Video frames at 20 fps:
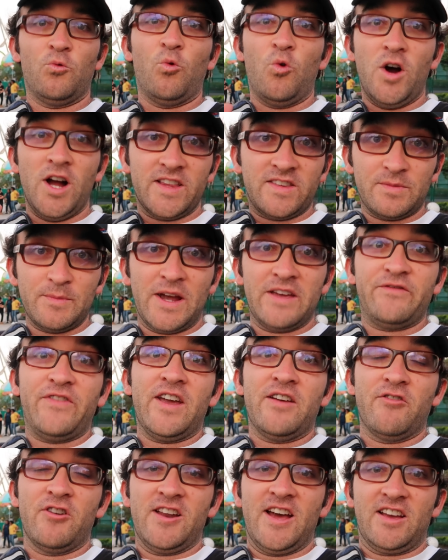What's my
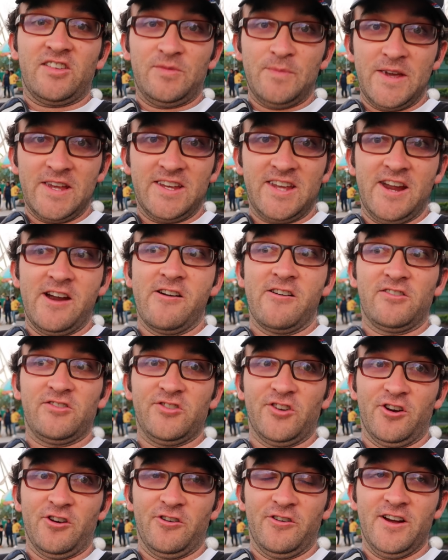favorite X-Men
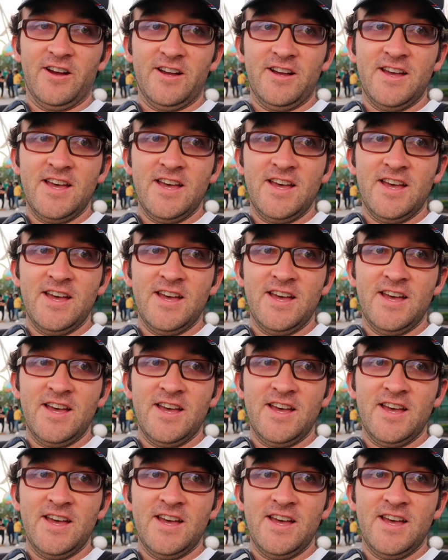character?